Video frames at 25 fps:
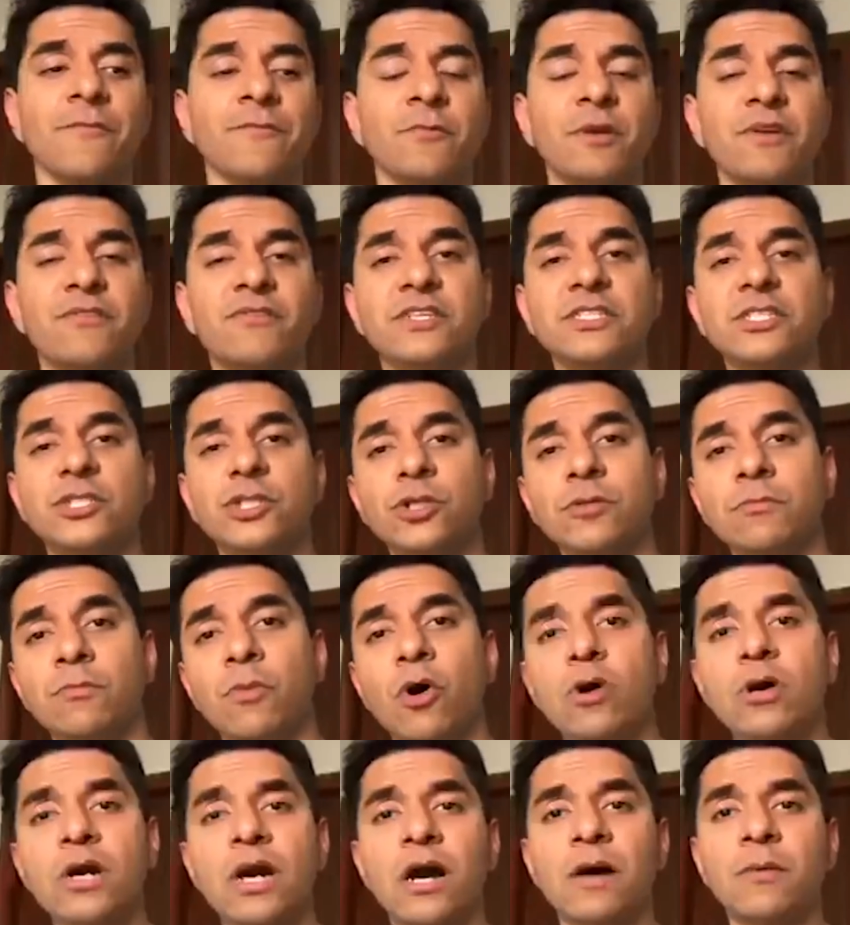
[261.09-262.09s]
We've consumed
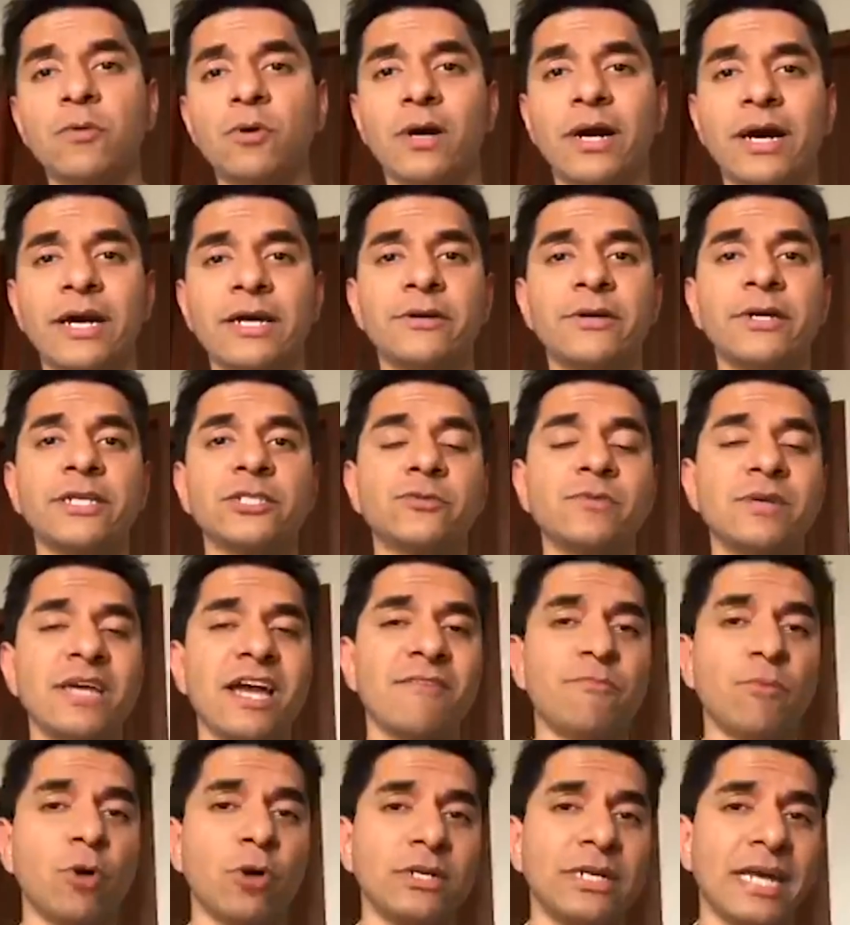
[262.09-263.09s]
more carbohydrates, we
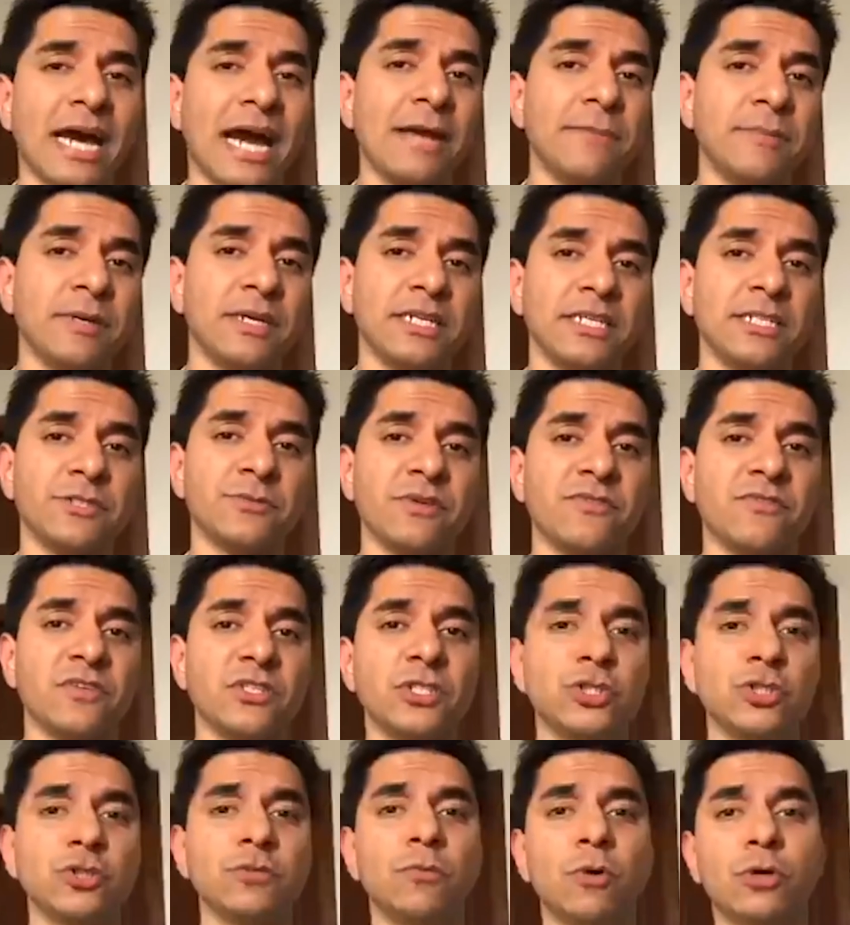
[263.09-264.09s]
have more diabetes. We've
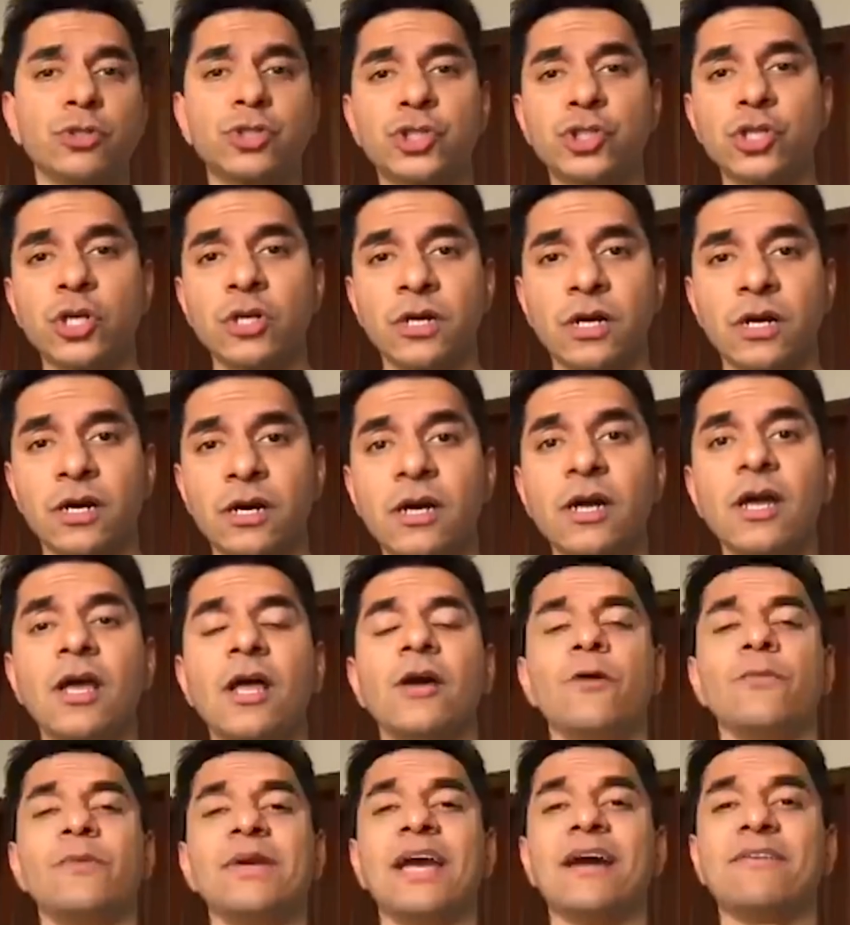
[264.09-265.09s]
consumed more sugar,
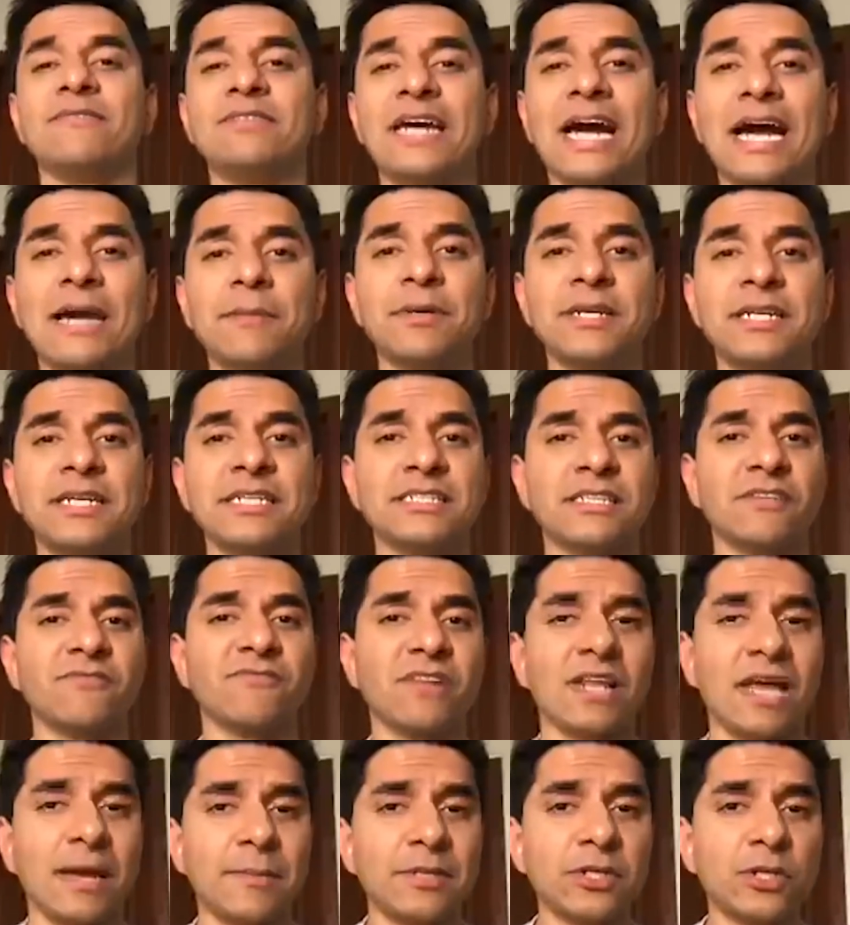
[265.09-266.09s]
we have diabetes,
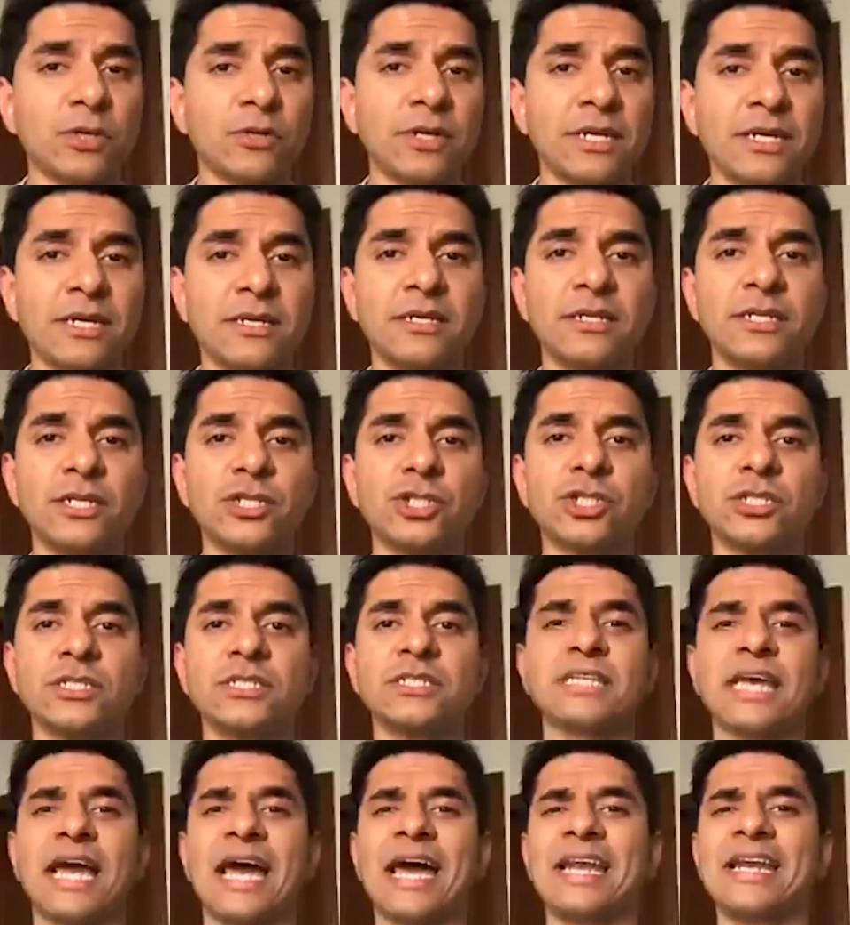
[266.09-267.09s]
inflammatory
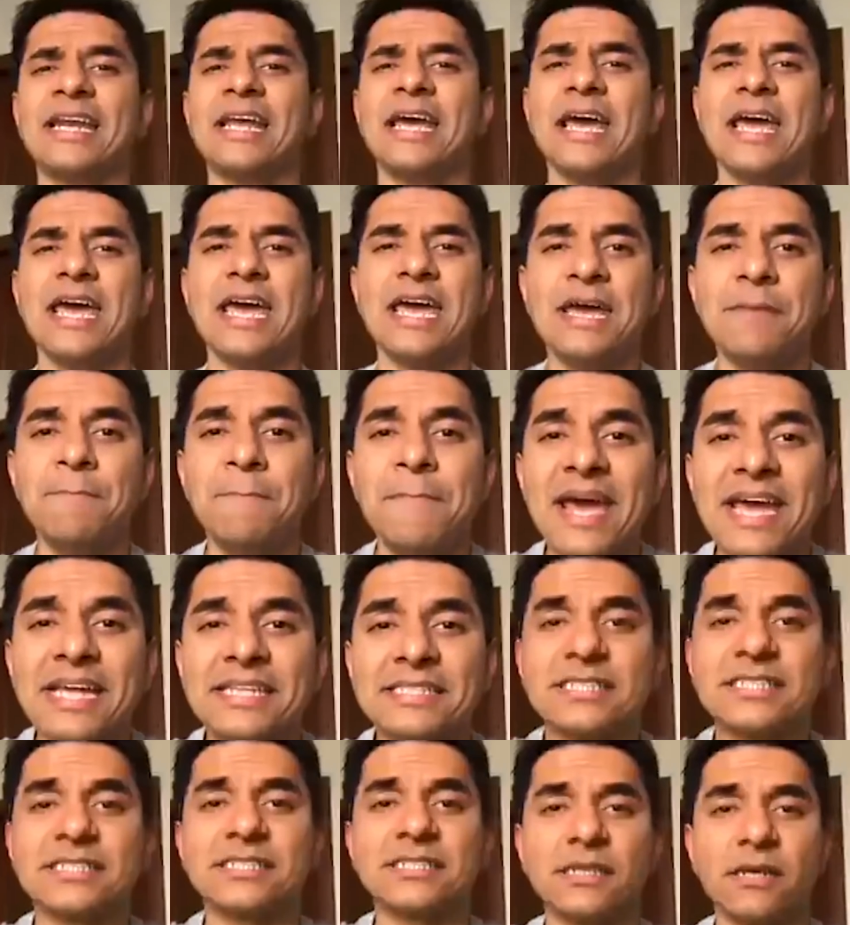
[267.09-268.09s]
conditions, and
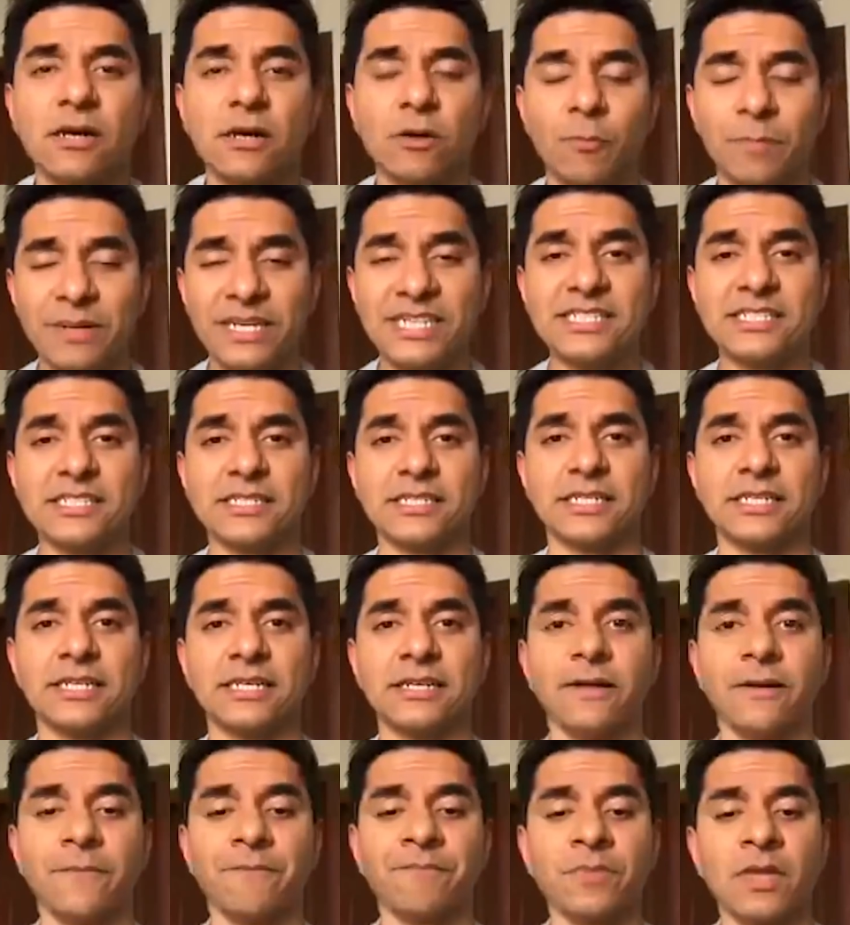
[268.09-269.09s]
immense obesity.